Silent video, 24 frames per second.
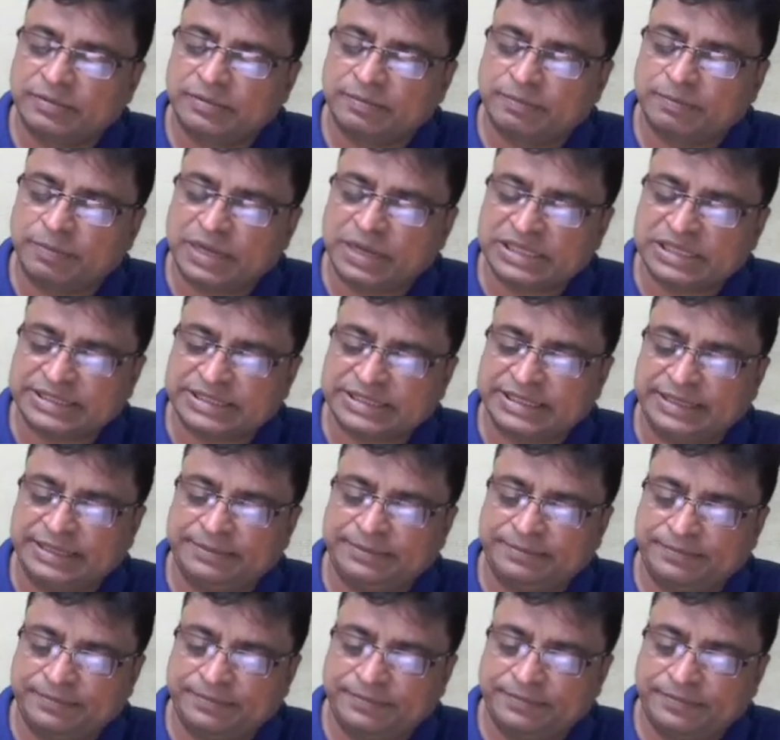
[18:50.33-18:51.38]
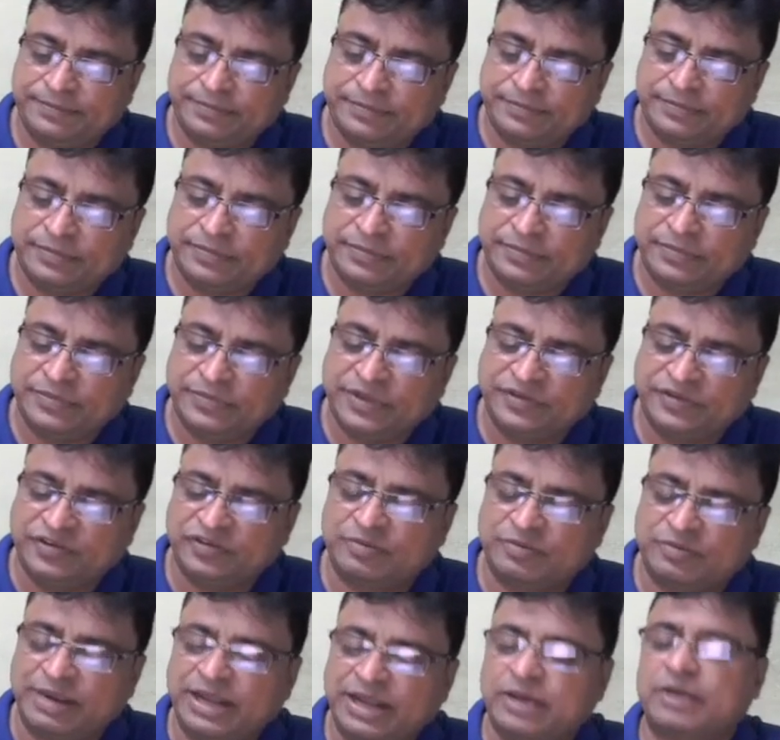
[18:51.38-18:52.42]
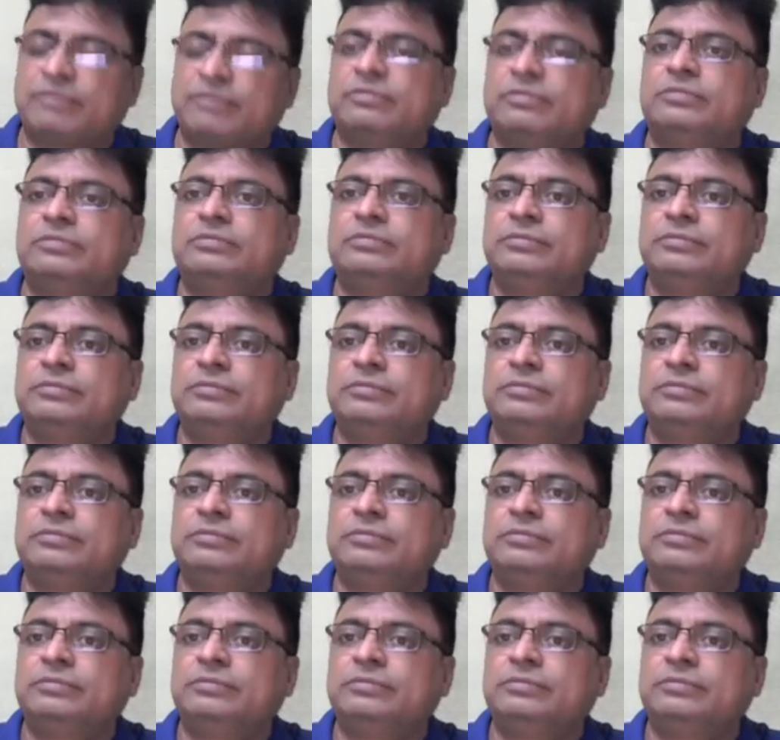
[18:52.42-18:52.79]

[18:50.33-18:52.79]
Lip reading: plus C. This is my curve.